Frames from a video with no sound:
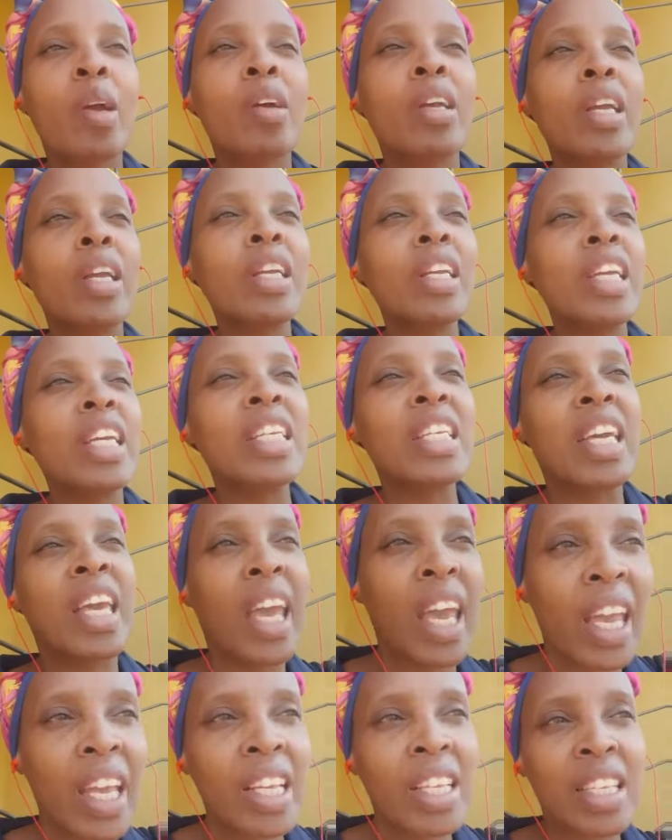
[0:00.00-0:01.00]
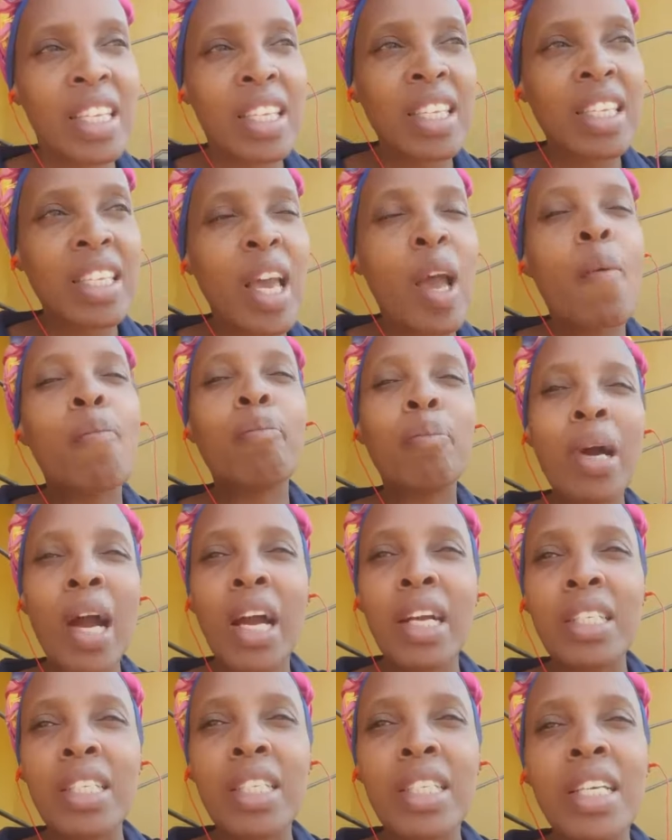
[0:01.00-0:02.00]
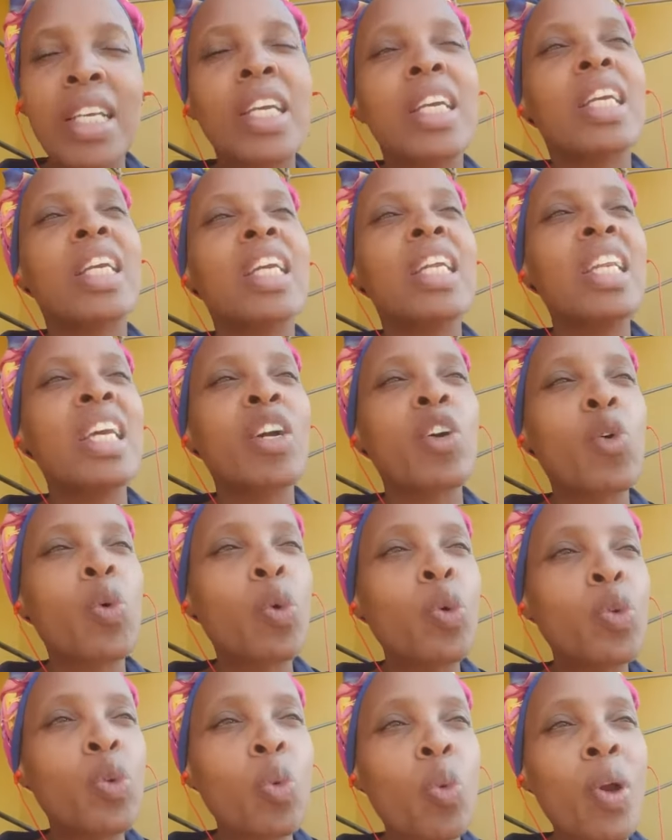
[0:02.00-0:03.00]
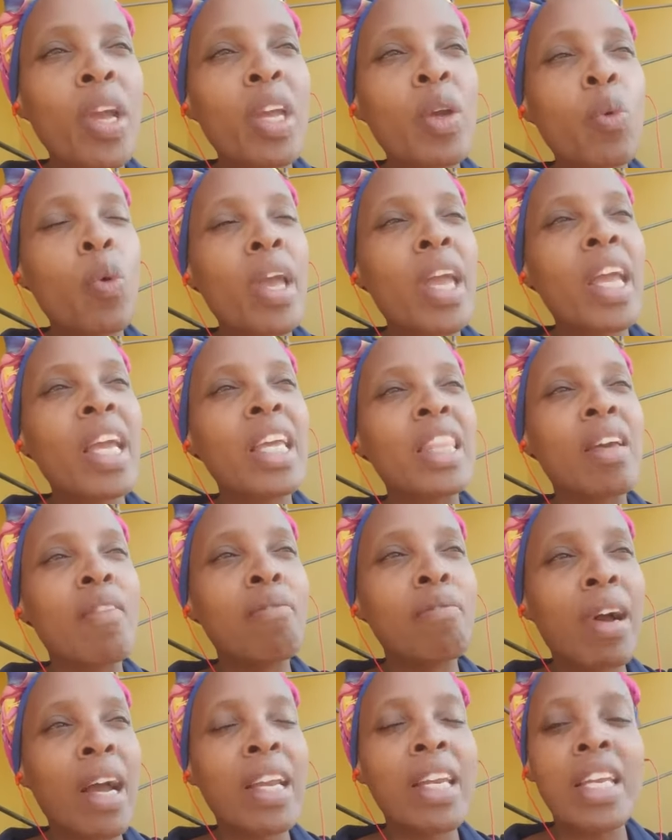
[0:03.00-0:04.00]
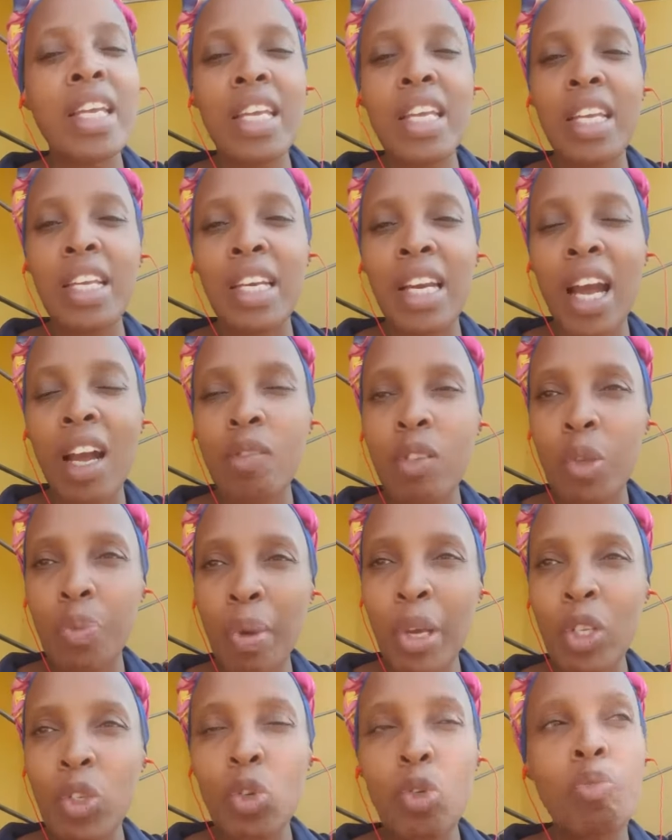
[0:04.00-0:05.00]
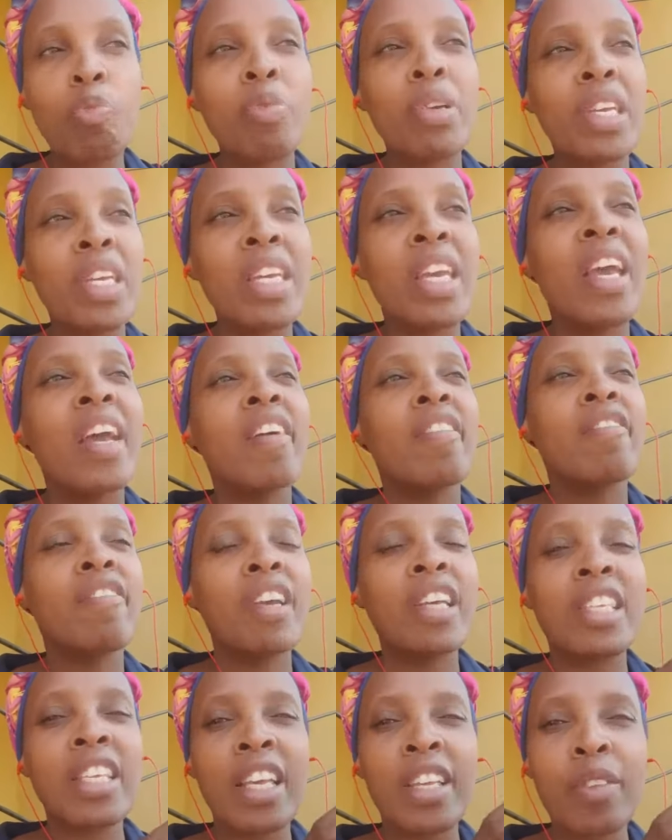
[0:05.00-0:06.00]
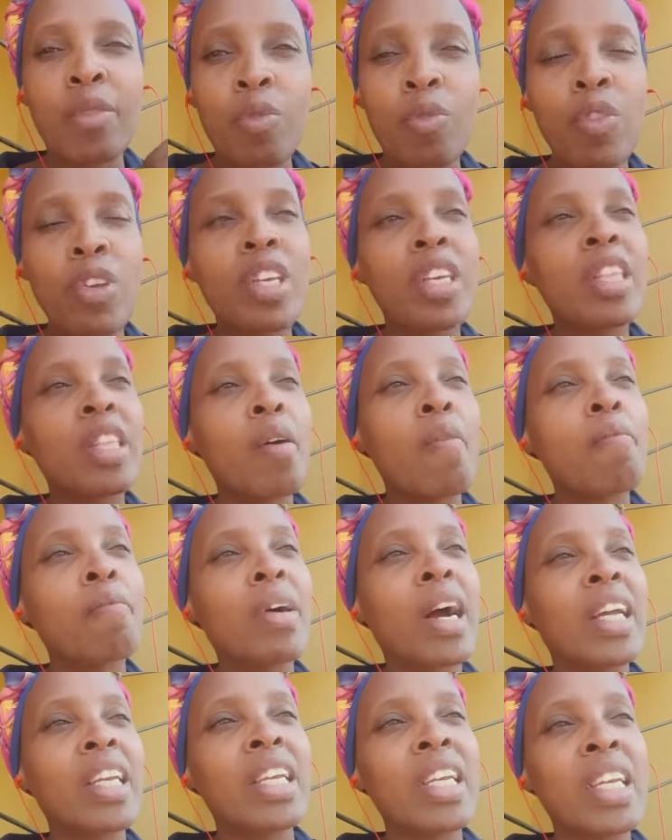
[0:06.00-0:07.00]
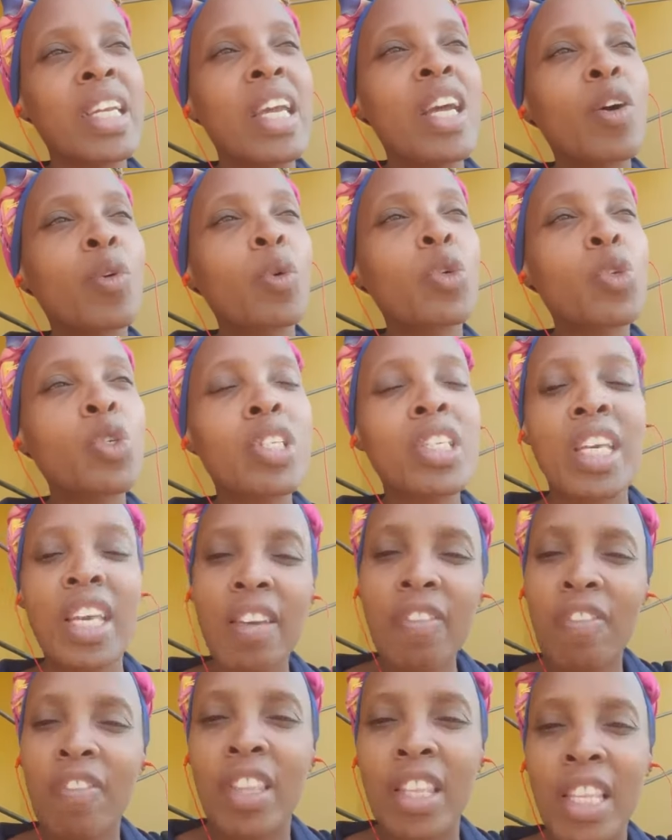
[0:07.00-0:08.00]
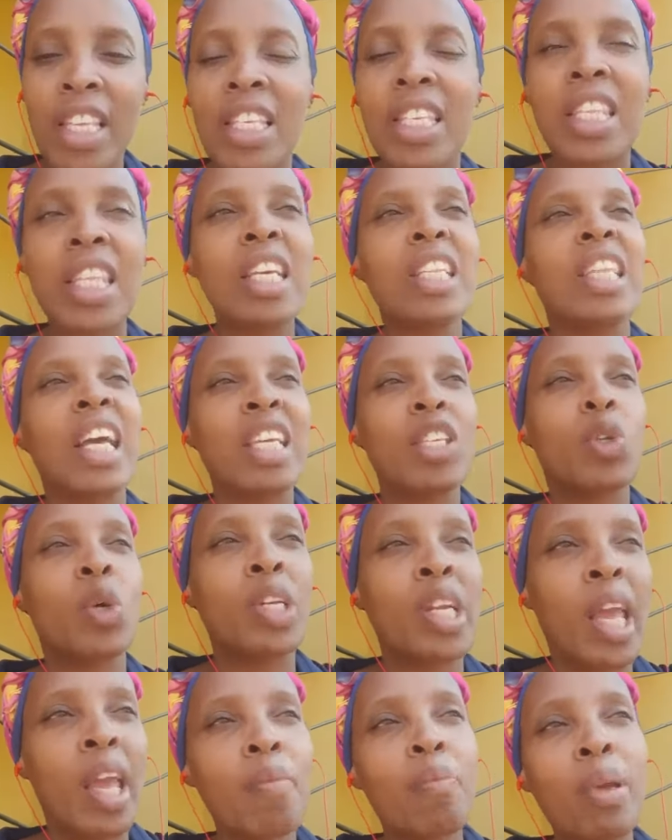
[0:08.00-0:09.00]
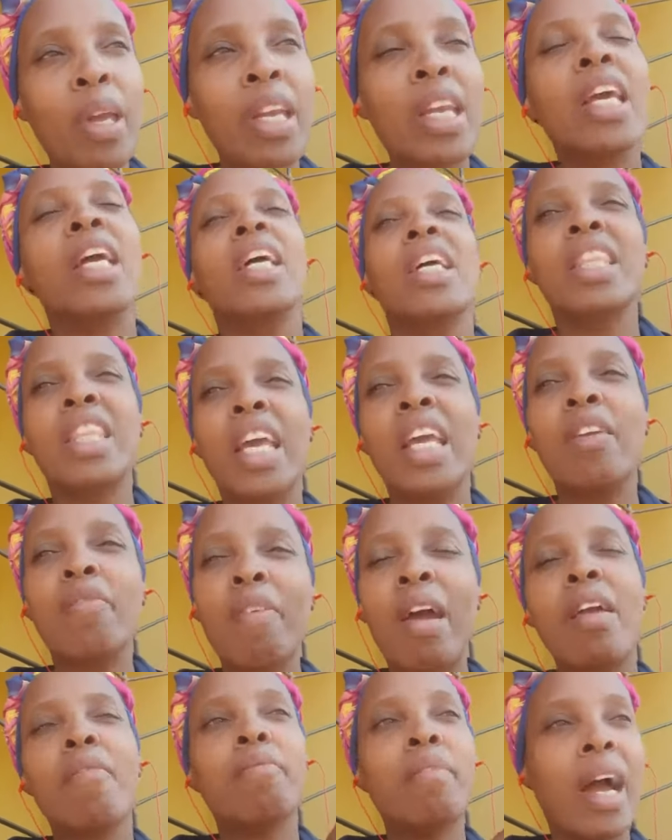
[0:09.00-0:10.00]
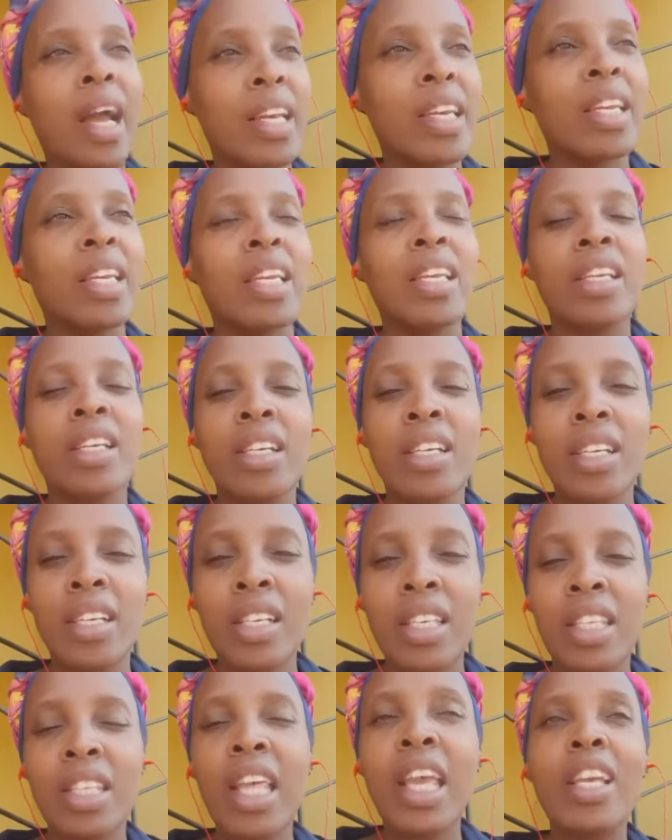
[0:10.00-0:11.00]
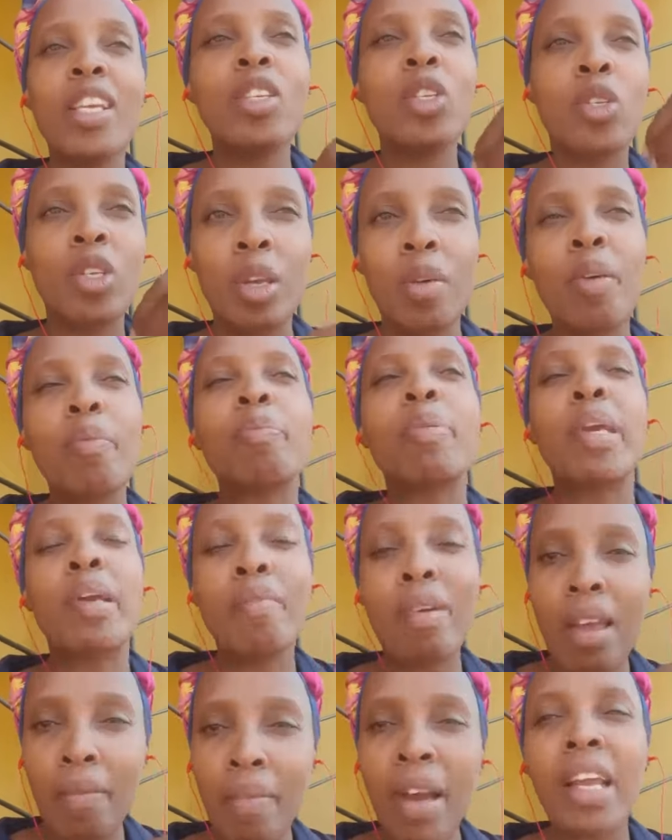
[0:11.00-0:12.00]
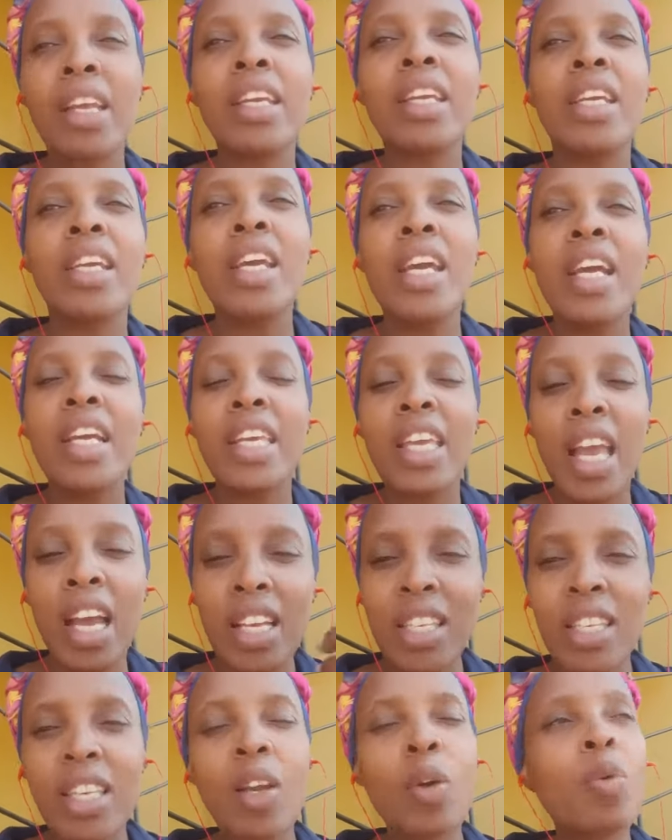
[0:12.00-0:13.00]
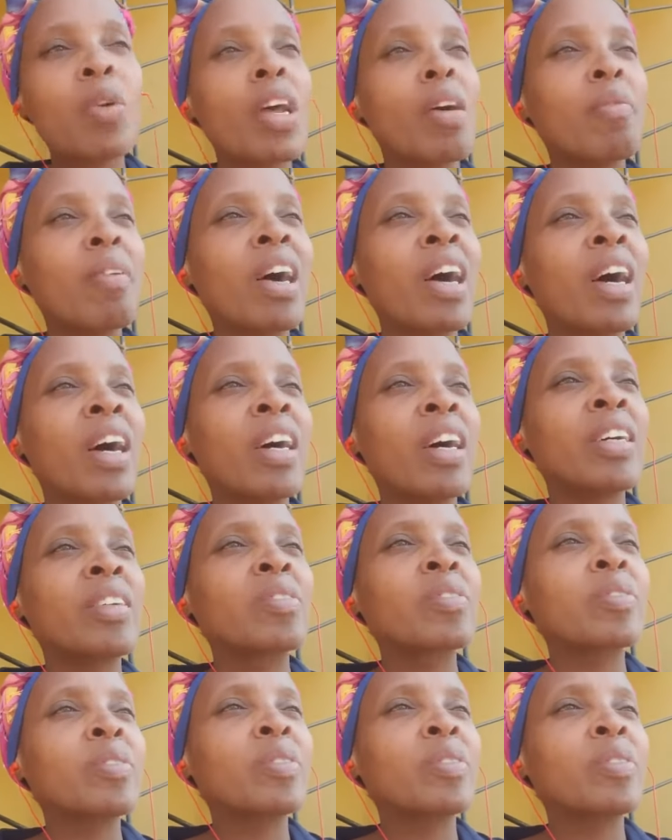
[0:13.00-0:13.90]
In case, but in a good way, where the money, it comes back to me versus V, the money. Guti, if this thing does not happen, then my money stays being my money. Niyazi kunama